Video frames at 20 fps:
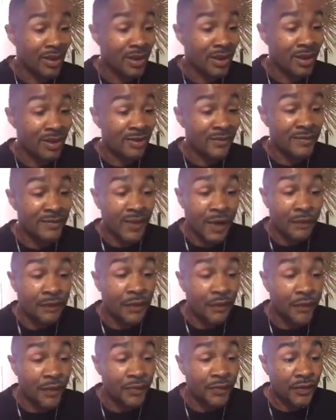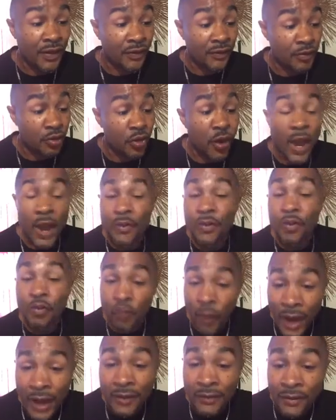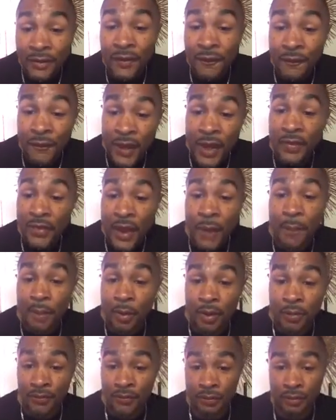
Self-defense of others. You have the right to defend that person.